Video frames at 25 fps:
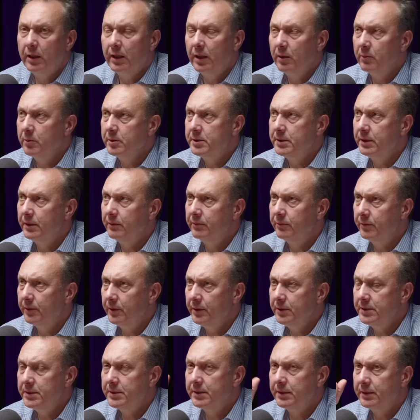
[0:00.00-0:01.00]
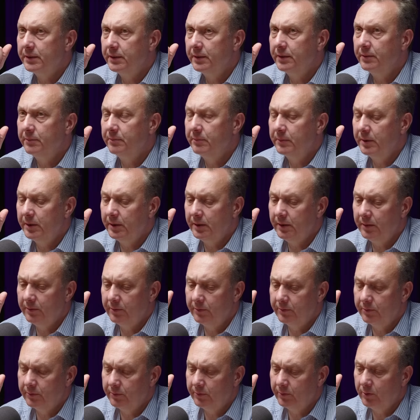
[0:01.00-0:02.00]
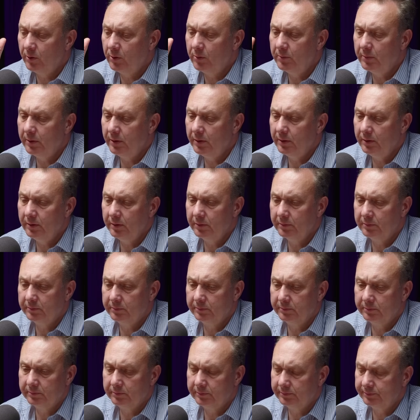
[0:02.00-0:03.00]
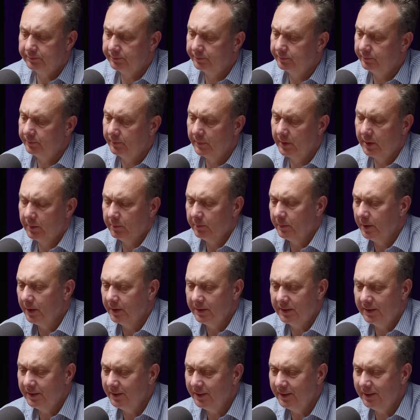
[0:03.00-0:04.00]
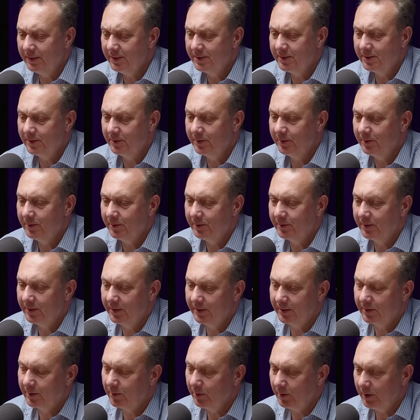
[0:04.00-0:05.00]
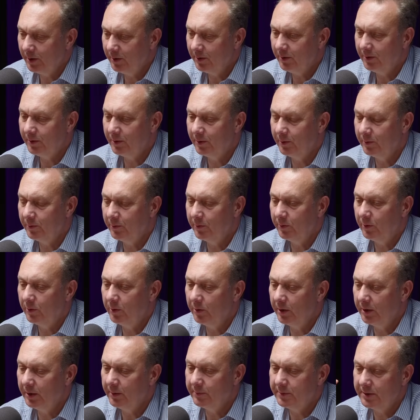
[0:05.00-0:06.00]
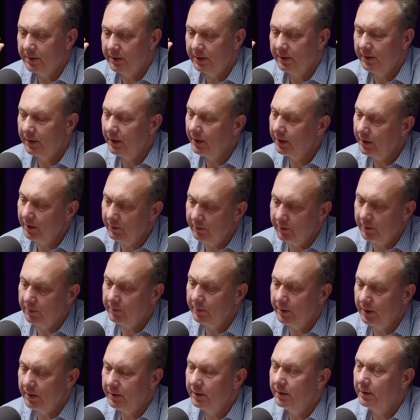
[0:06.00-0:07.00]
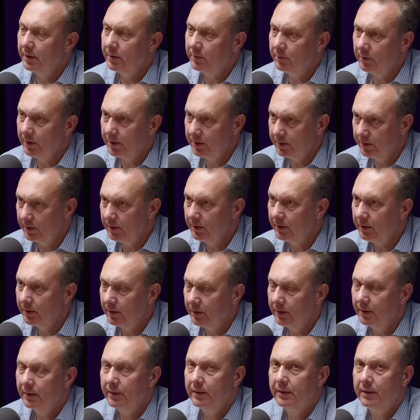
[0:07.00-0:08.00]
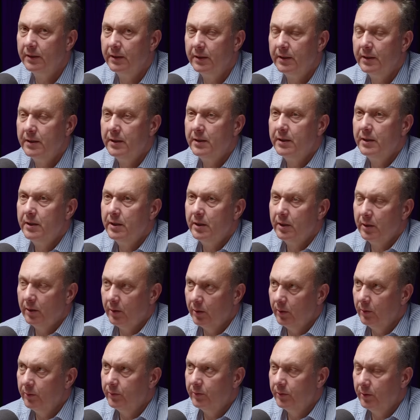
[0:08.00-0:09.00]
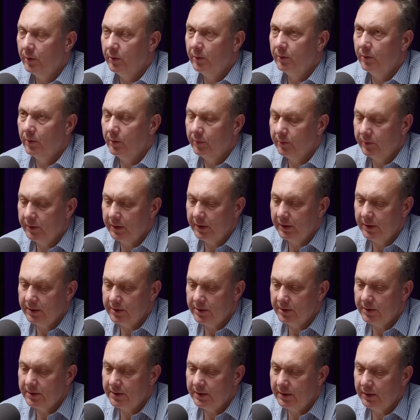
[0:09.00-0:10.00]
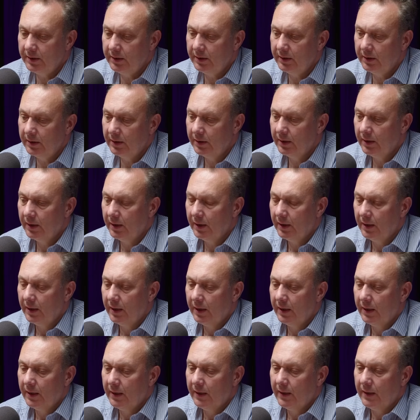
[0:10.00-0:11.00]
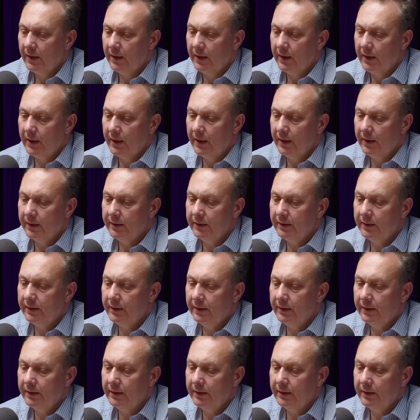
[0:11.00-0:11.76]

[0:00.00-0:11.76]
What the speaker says: I would say first there are formal maintenance, or the corridor for EMCDDA given by the regulation of the agency, and